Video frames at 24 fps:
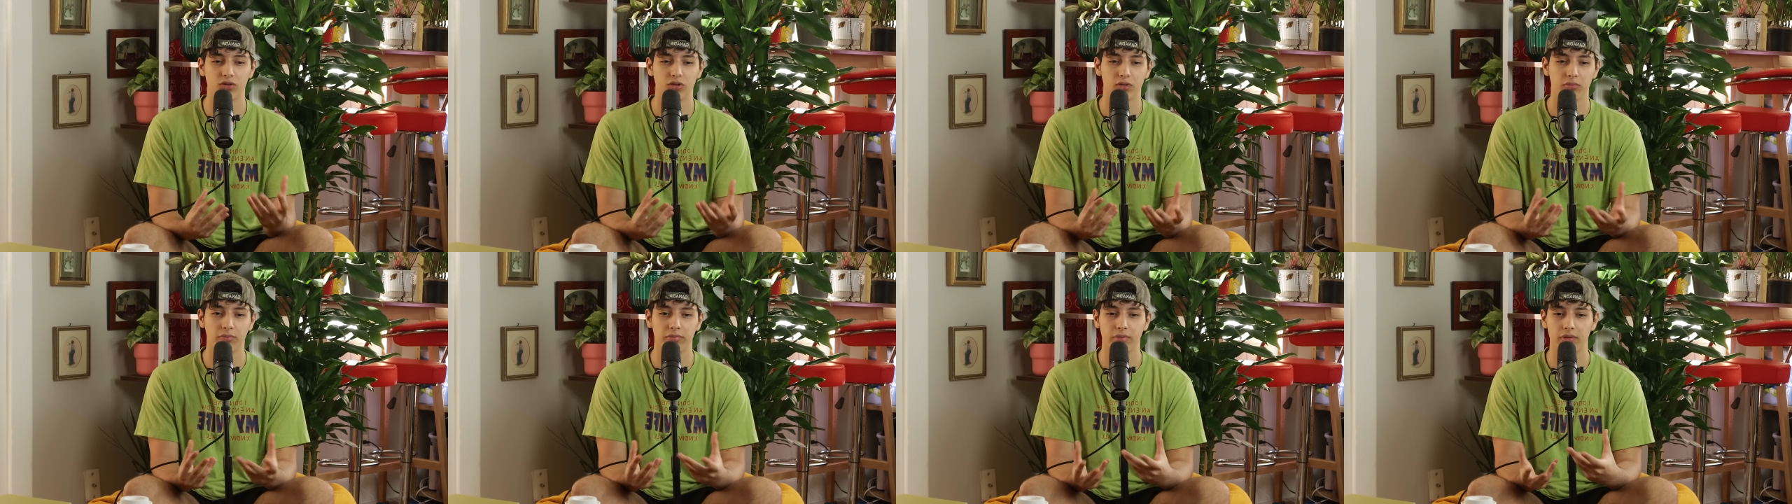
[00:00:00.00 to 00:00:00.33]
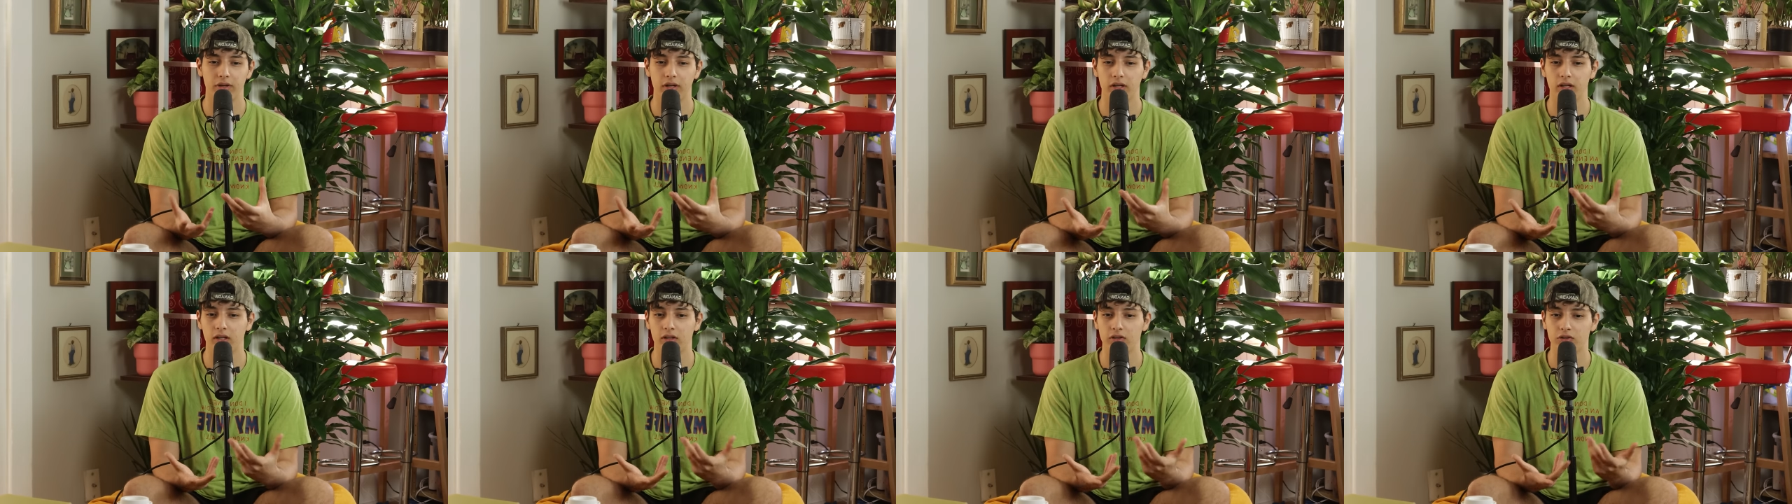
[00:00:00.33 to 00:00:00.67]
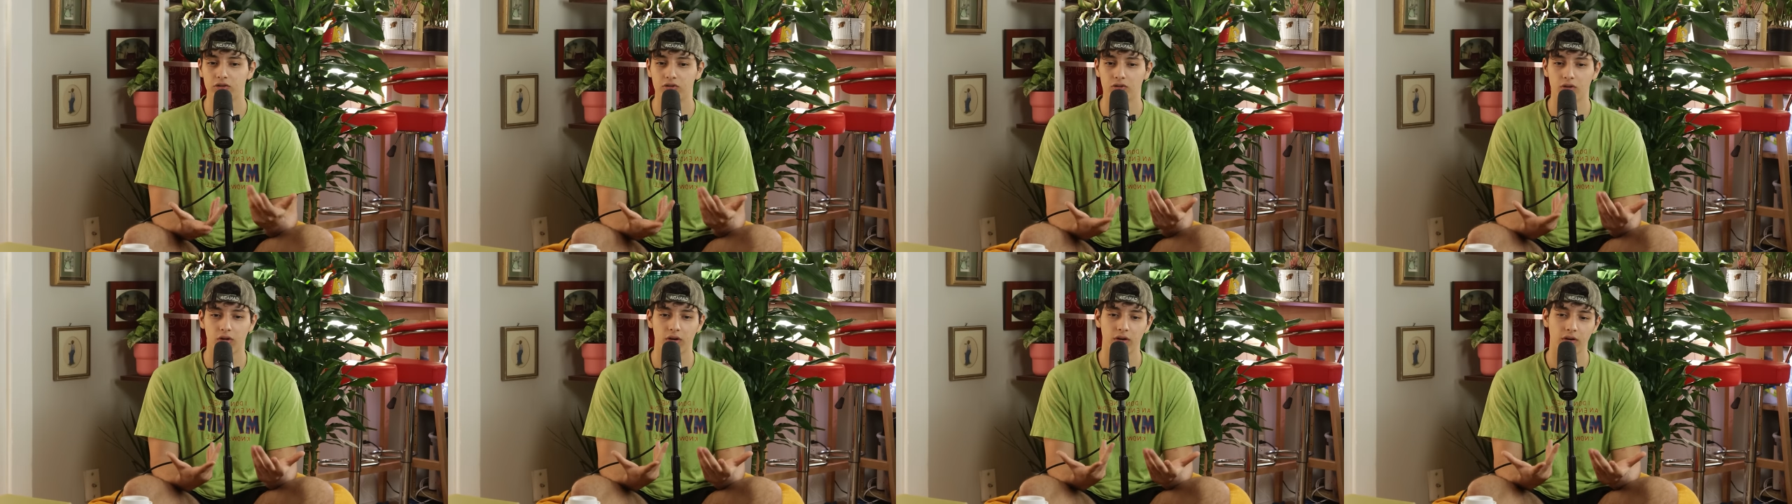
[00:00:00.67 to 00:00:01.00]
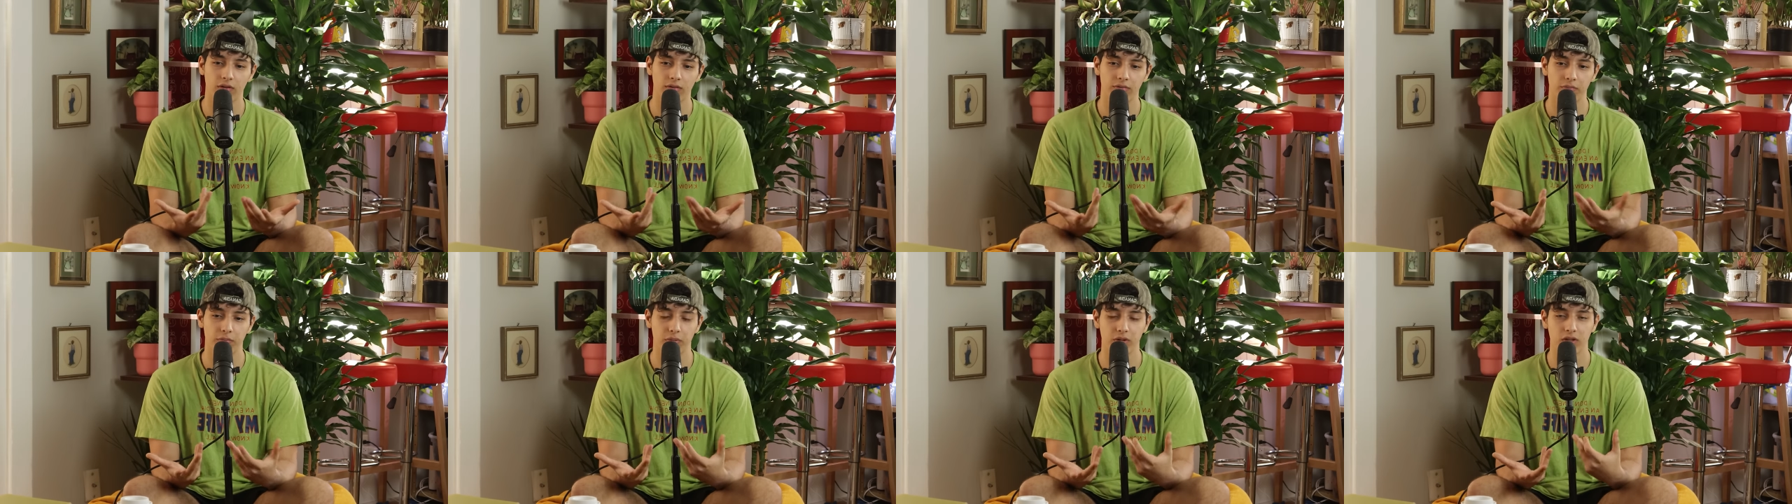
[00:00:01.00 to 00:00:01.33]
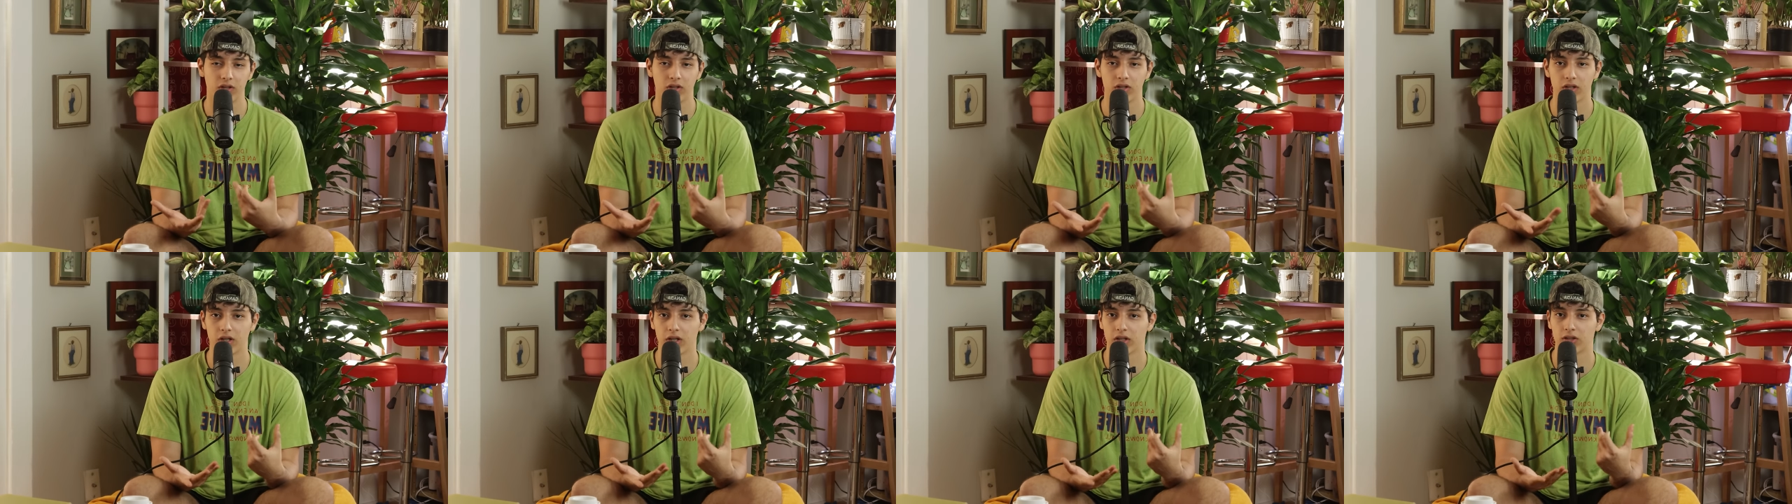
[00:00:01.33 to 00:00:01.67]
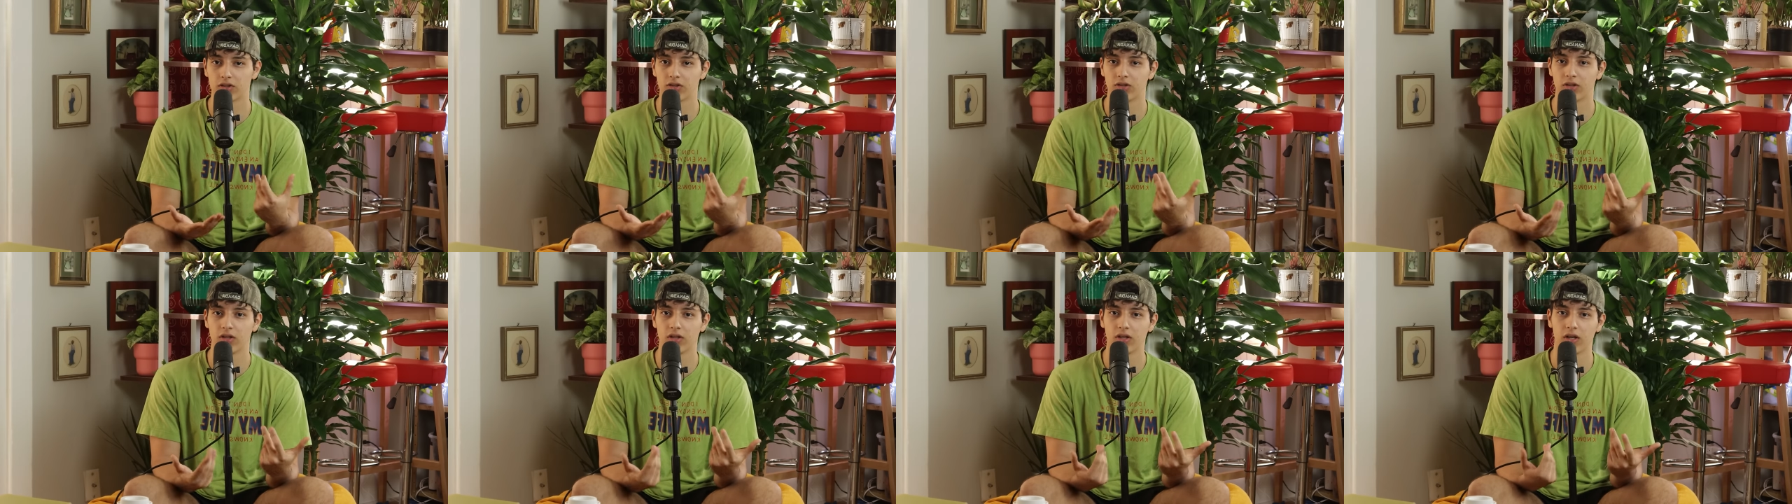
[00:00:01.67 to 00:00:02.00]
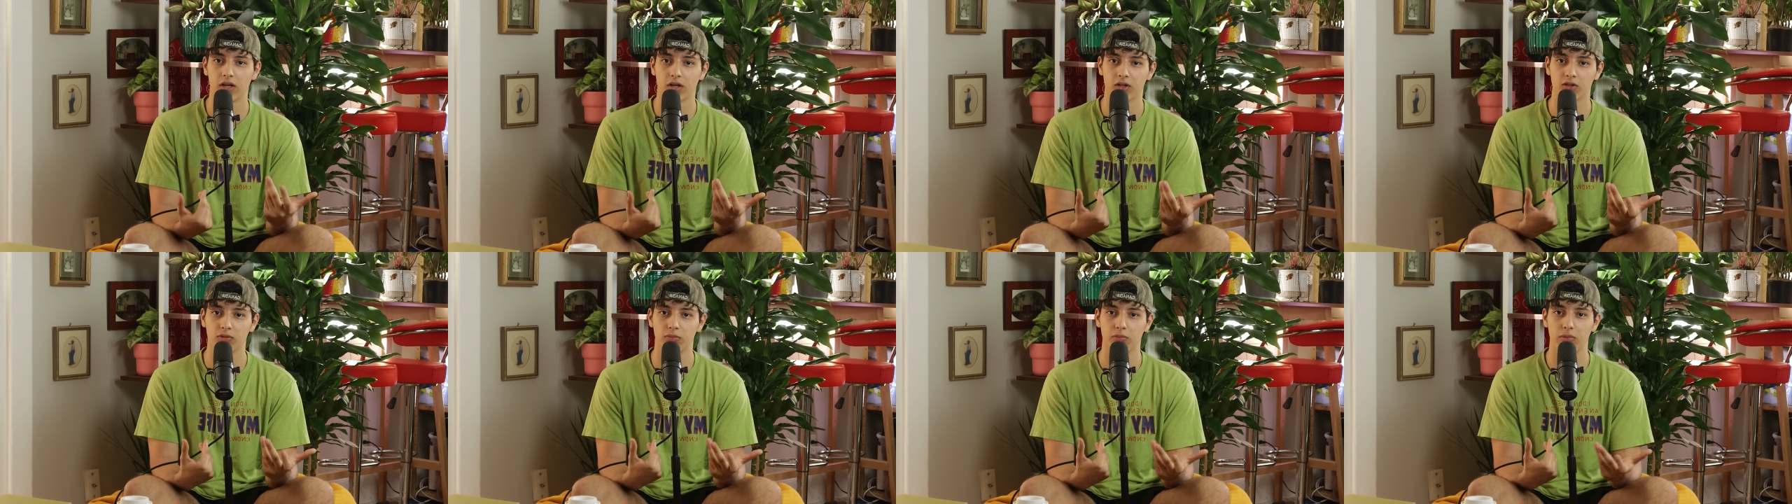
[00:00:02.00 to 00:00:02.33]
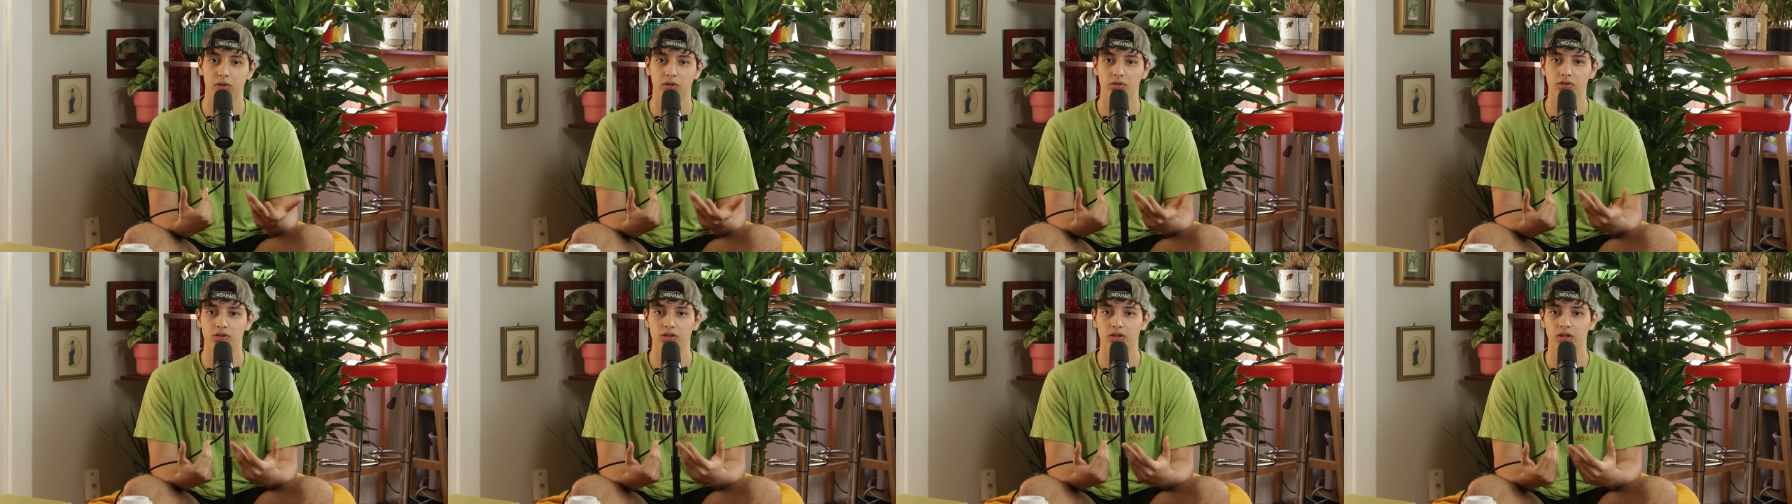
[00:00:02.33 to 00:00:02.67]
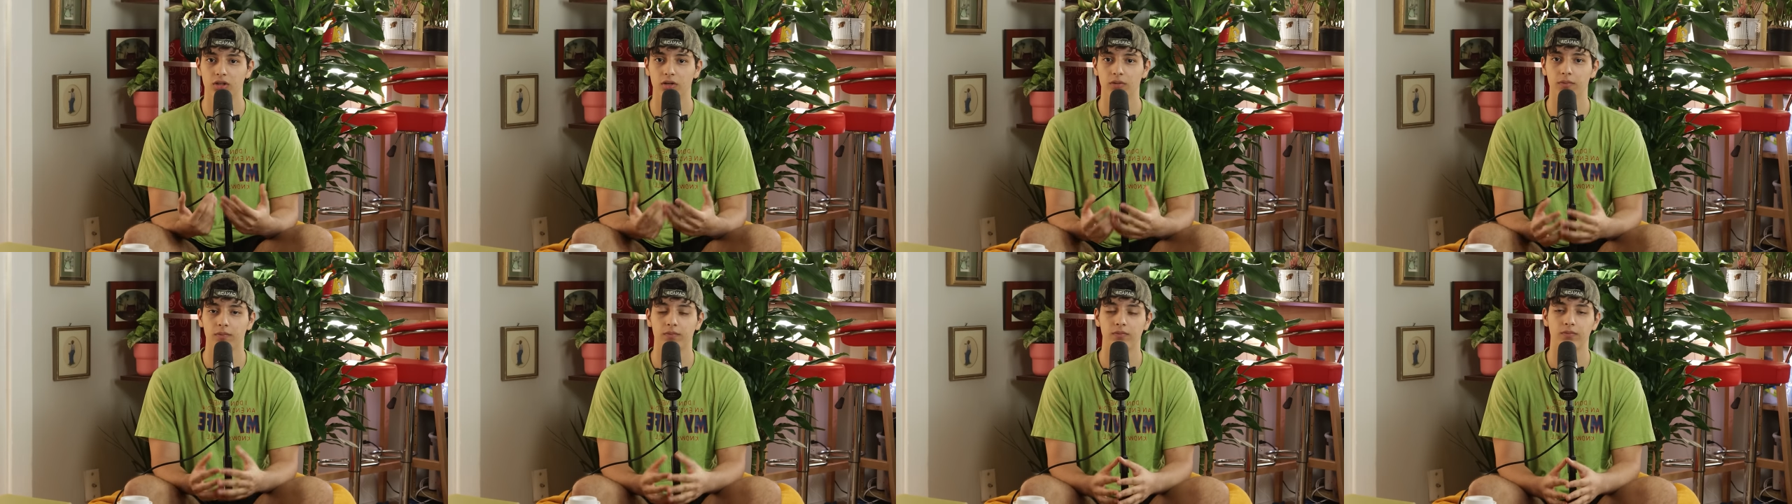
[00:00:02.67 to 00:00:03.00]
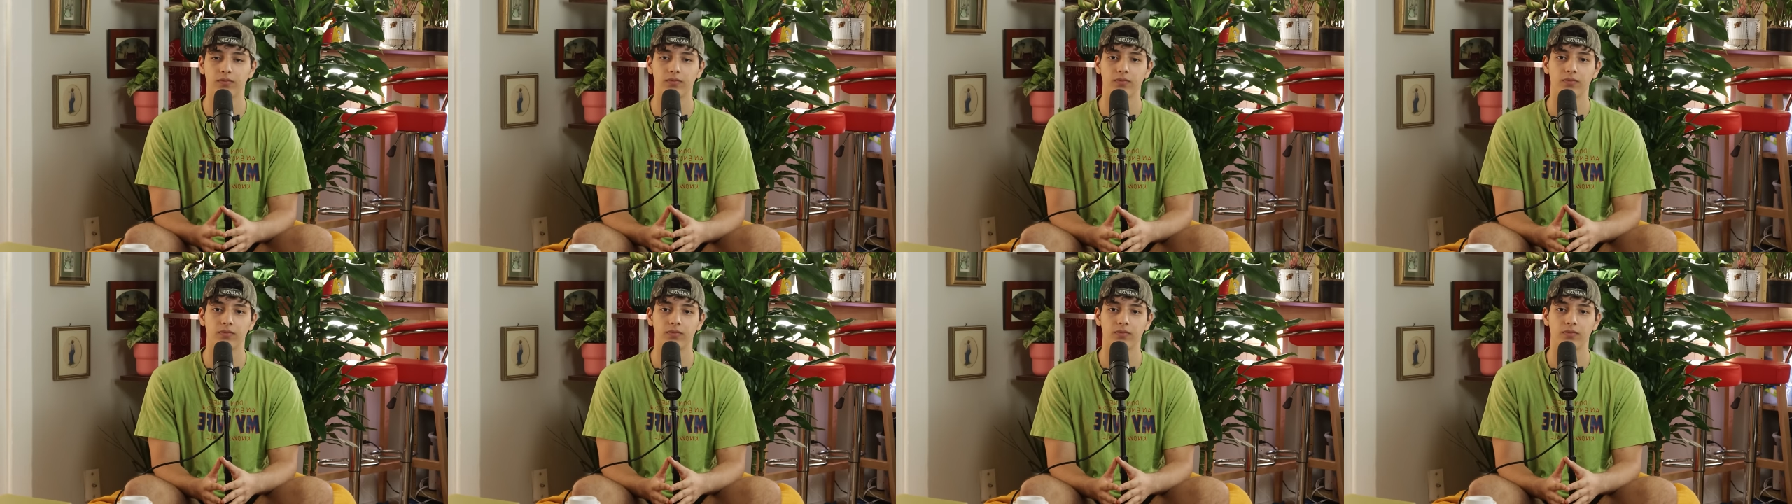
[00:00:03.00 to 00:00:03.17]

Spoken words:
you and your brain sort of predicts the next motion.